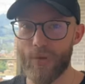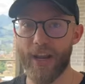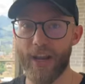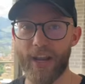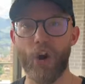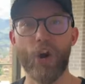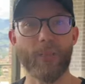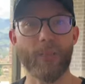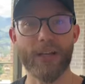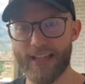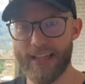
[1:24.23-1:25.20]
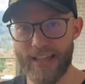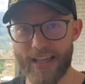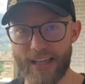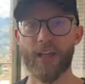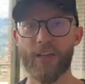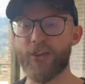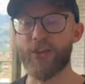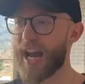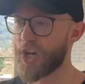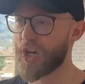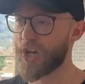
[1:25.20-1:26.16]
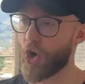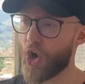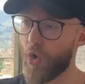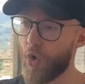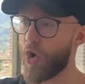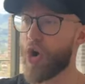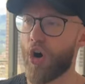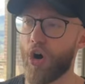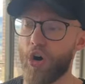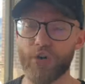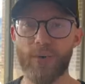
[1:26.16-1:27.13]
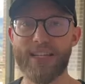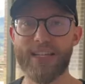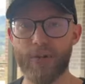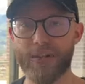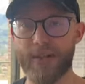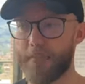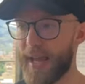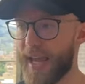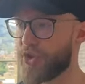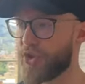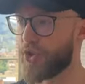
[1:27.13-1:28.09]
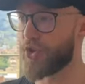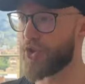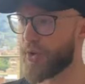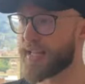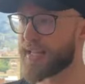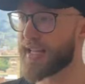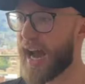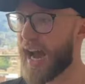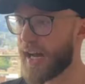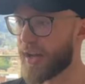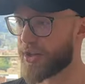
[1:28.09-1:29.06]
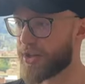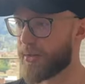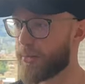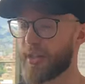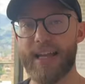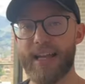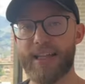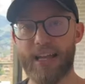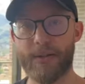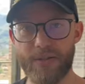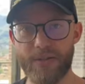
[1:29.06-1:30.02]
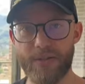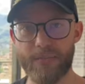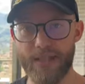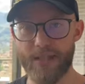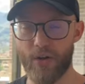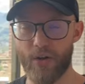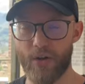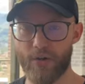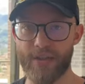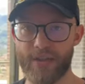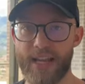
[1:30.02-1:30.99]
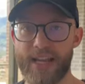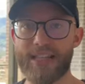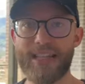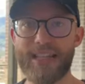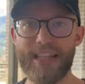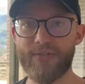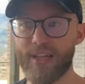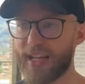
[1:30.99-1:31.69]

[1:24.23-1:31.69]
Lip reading: right, carpet cleaning, they're not gonna go all the way down to page 2 to hire someone. And some of these business owners didn't even